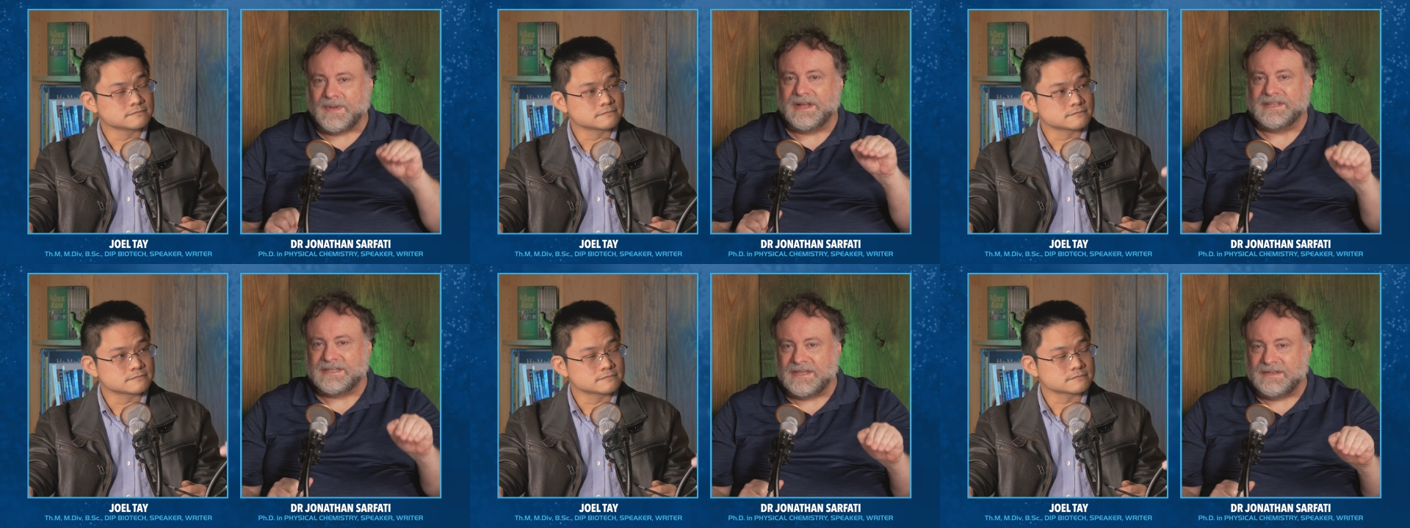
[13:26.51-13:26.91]

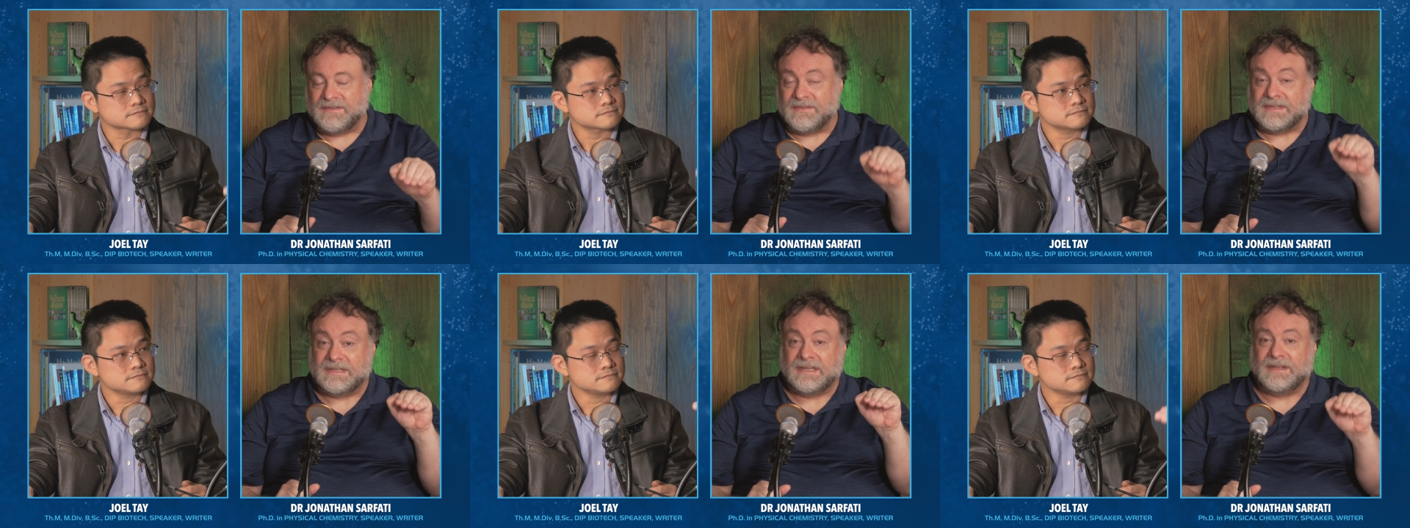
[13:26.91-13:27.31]
Speaker 1: Schweitzer
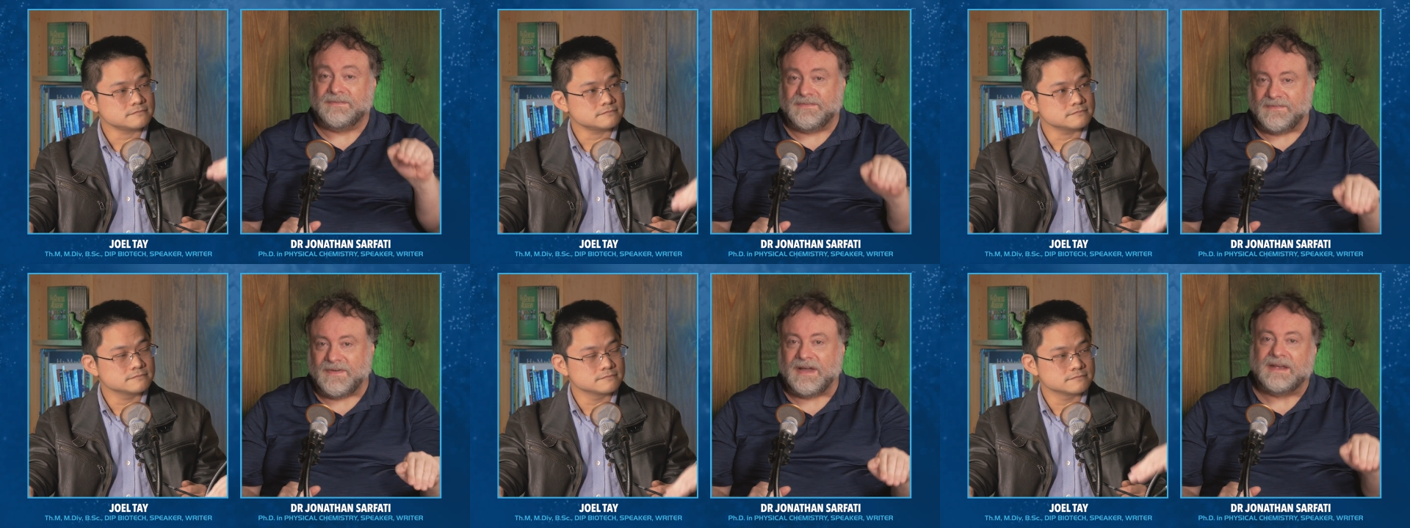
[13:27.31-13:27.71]

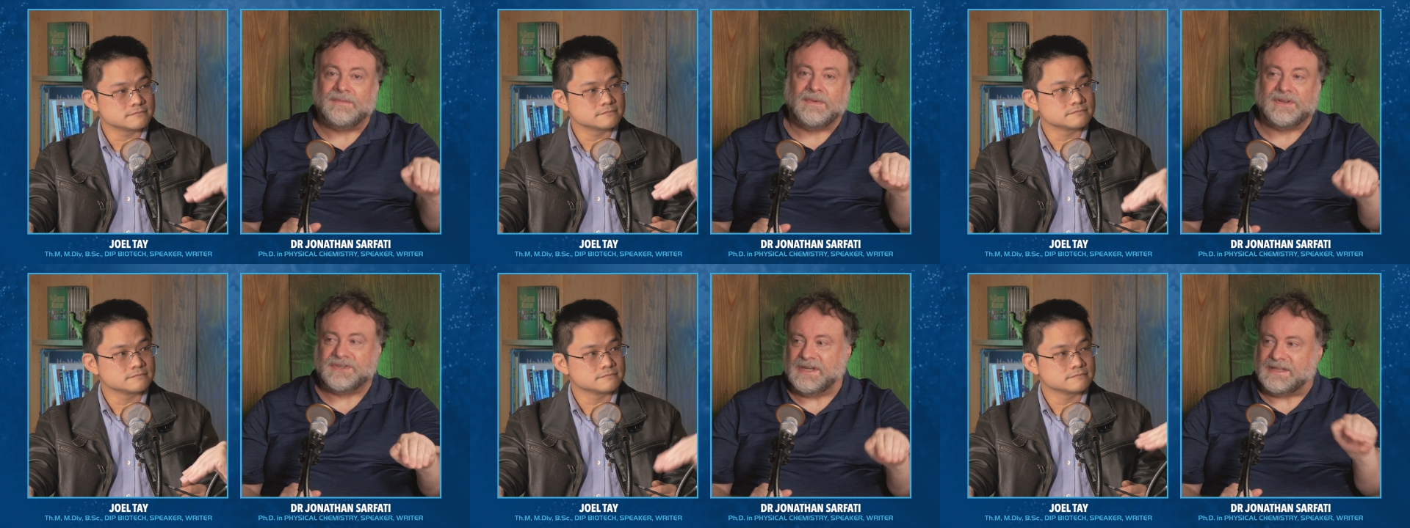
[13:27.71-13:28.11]
did
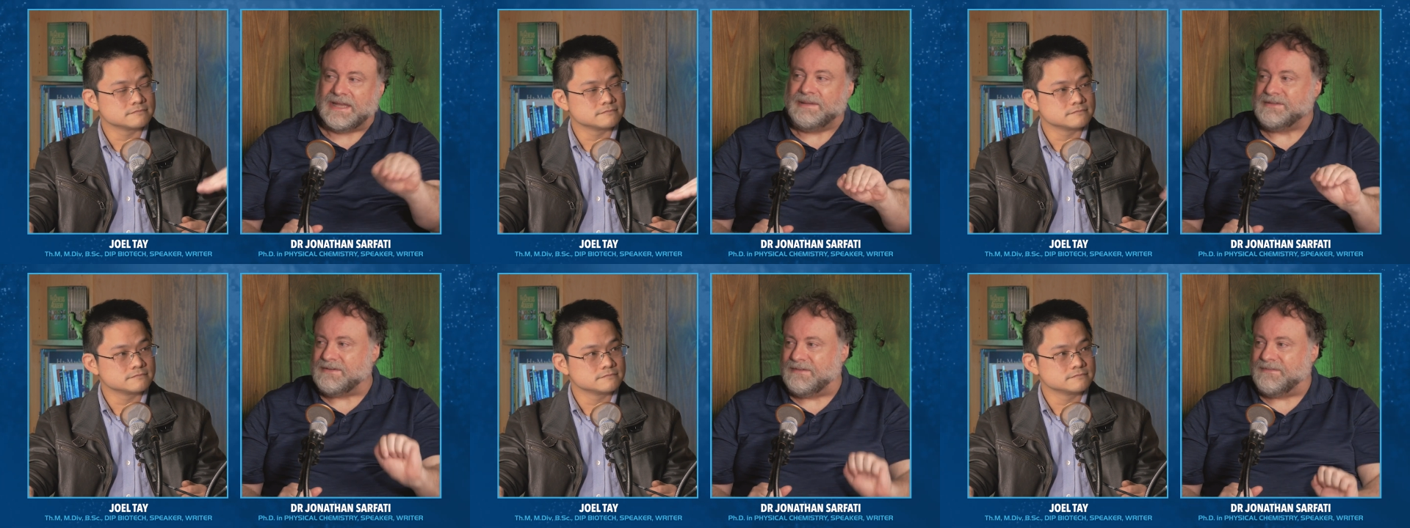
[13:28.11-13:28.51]
find what she
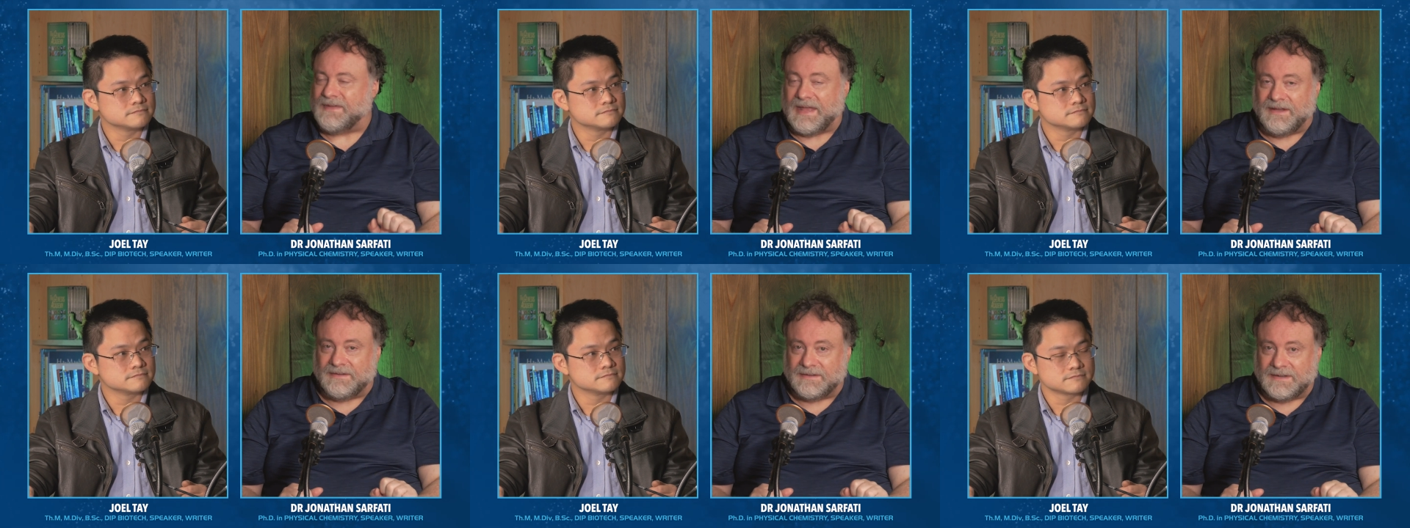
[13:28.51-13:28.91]
claimed to
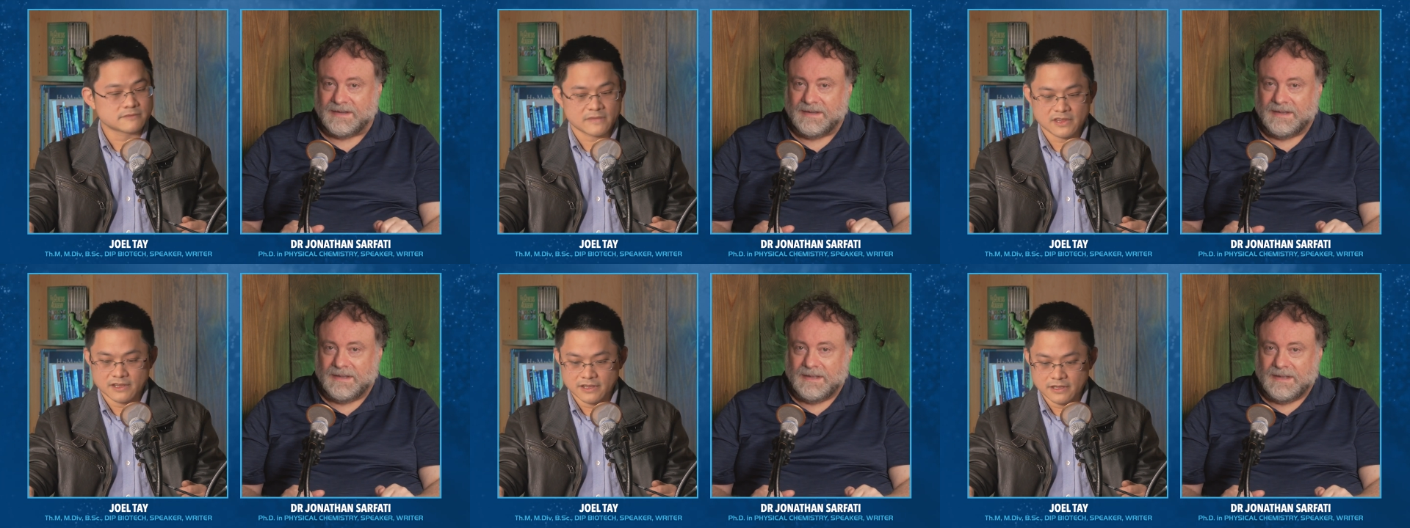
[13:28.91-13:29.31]
have
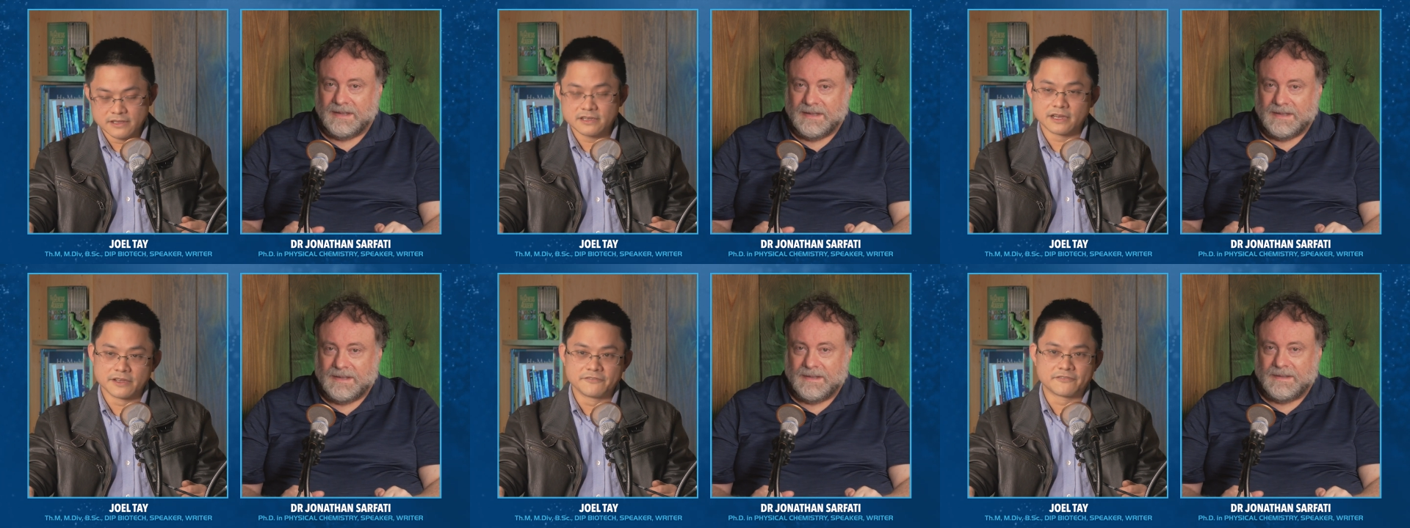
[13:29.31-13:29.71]
found.
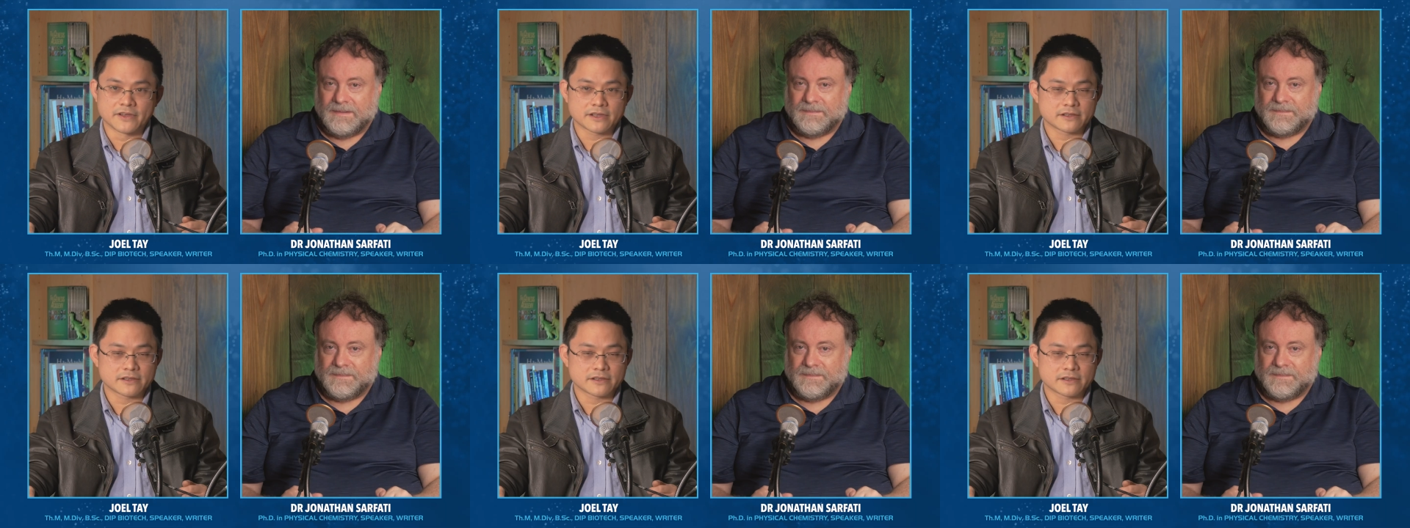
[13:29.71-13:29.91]
Yeah, in